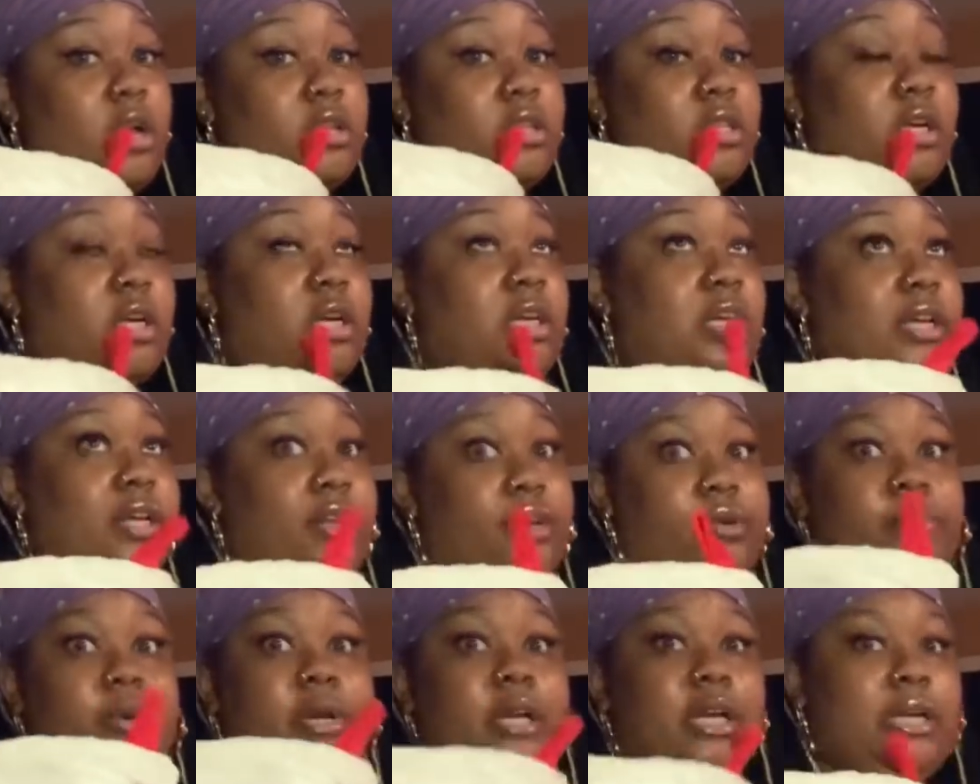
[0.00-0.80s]
the
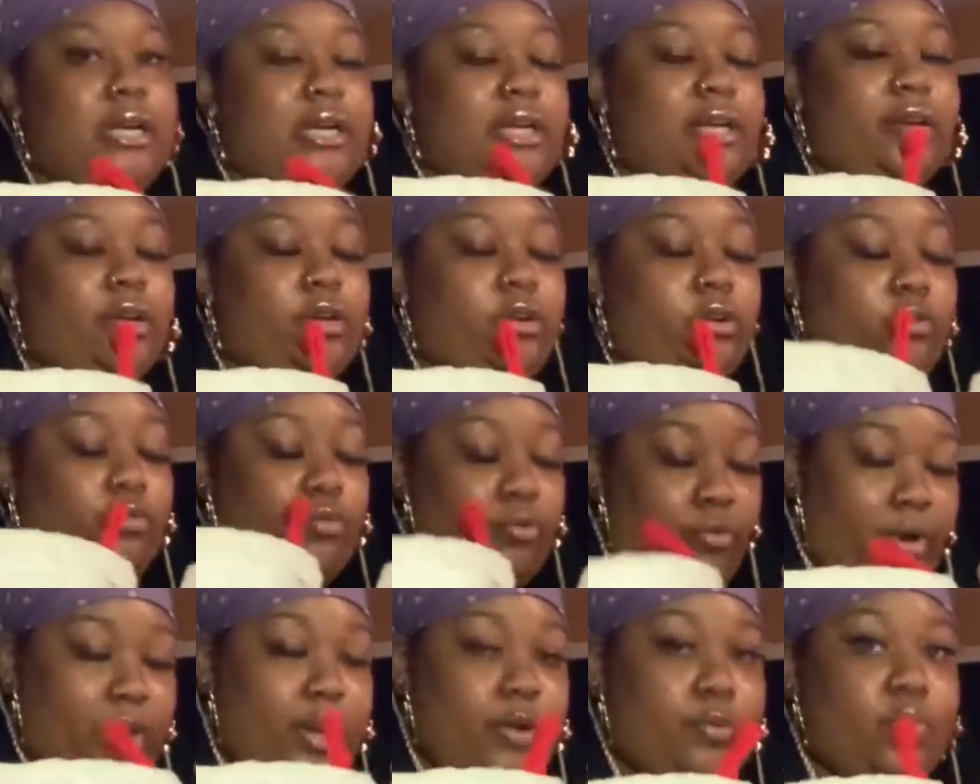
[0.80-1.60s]
glittery
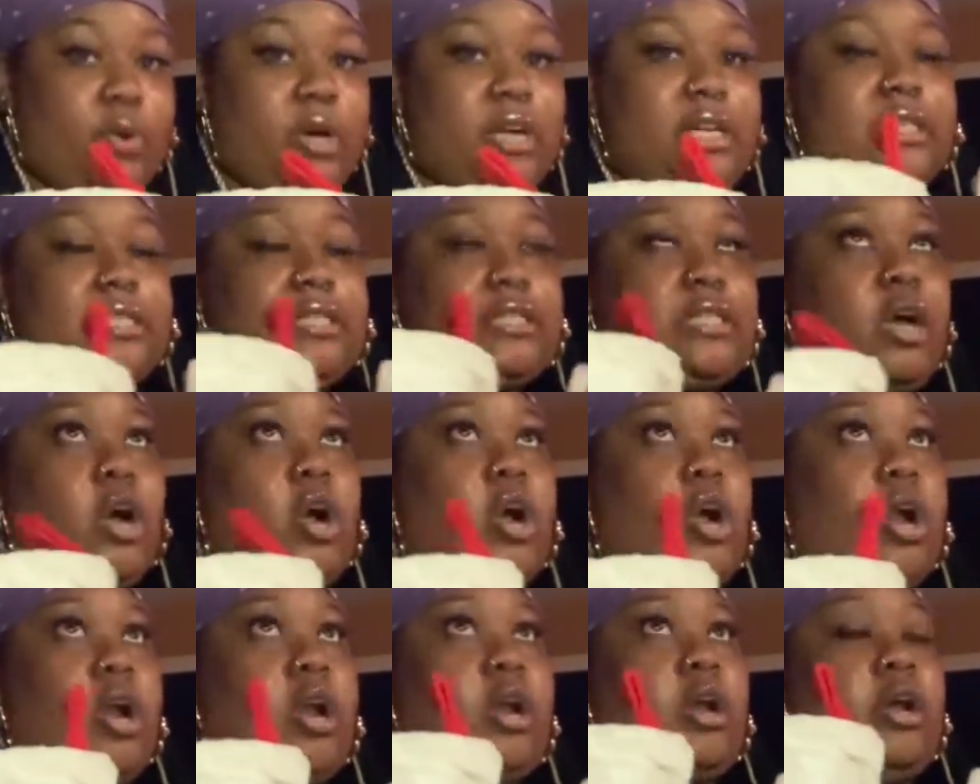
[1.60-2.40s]
green ones
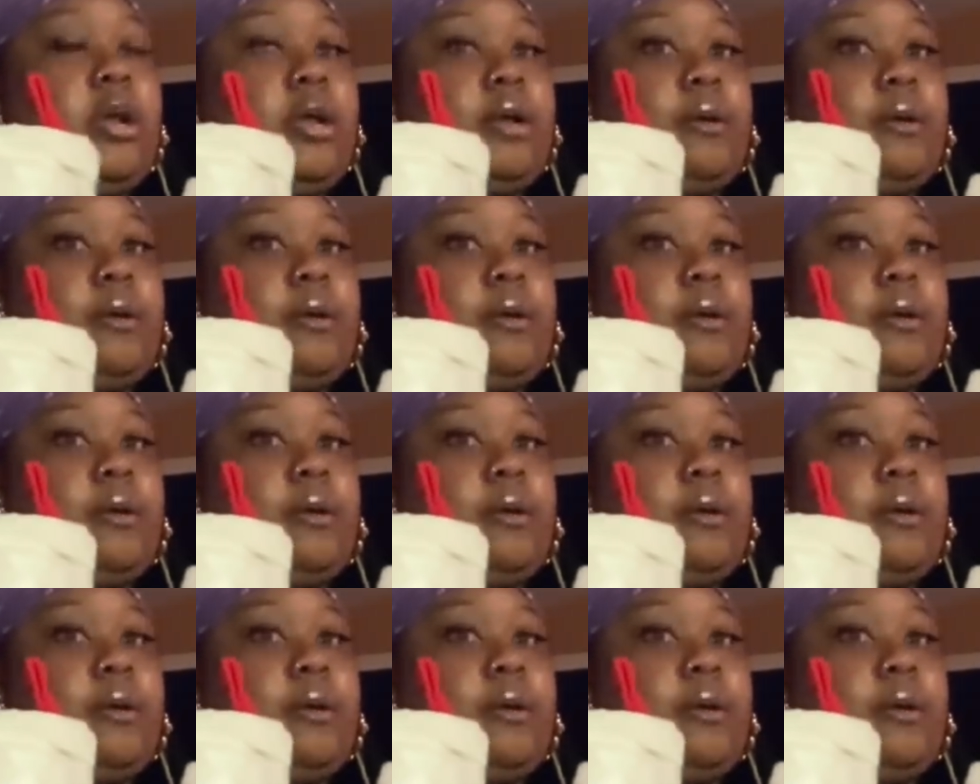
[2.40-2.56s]
are